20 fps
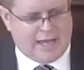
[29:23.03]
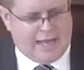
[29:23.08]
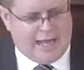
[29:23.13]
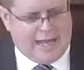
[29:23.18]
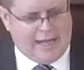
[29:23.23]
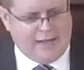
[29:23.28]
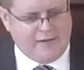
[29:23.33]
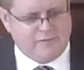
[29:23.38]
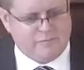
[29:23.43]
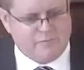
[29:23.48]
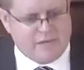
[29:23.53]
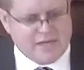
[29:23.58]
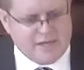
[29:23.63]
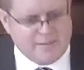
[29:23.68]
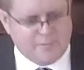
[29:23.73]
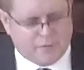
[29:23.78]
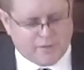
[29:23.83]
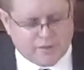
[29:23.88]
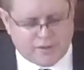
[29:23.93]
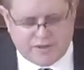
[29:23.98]
and many
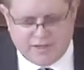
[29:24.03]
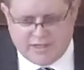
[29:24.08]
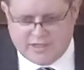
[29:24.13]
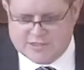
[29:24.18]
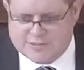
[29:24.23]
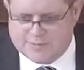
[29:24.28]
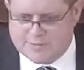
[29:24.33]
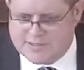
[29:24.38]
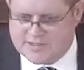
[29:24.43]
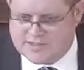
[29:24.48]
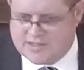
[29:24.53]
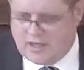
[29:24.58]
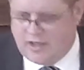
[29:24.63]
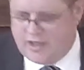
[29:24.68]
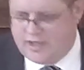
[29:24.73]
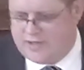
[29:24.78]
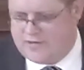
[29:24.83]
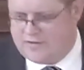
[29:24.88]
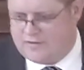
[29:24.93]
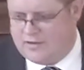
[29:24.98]
more things
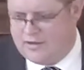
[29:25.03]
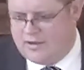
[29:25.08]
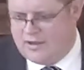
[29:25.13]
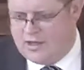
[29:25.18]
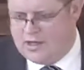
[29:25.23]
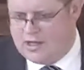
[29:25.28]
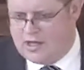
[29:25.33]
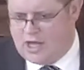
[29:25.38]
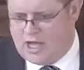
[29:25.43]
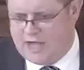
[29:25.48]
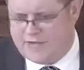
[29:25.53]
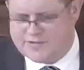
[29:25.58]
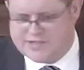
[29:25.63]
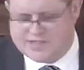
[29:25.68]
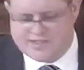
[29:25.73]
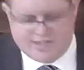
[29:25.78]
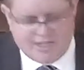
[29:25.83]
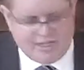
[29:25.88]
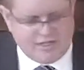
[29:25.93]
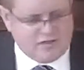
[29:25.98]
beside. I have
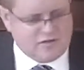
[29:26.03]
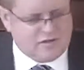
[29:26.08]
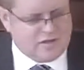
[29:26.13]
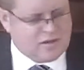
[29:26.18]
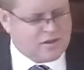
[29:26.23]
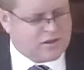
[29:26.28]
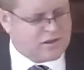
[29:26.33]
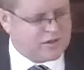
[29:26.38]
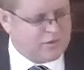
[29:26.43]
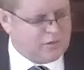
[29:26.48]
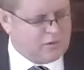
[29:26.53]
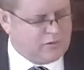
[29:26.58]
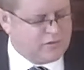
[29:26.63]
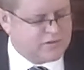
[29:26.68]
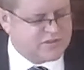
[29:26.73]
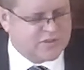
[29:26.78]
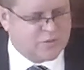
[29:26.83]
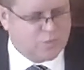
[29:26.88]
sinned in thought,